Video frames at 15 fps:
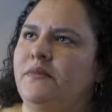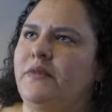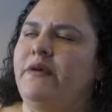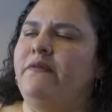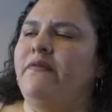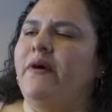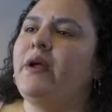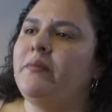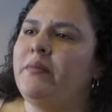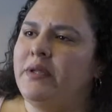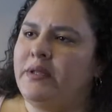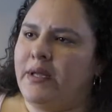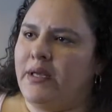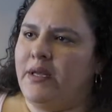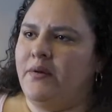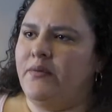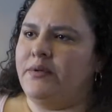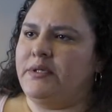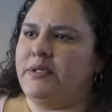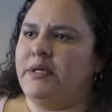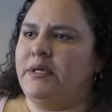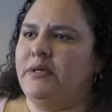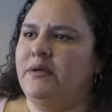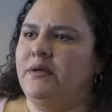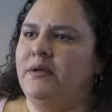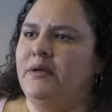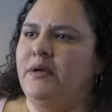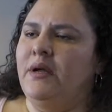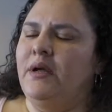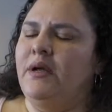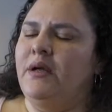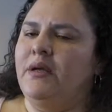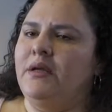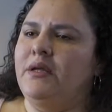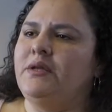the environment that he was in,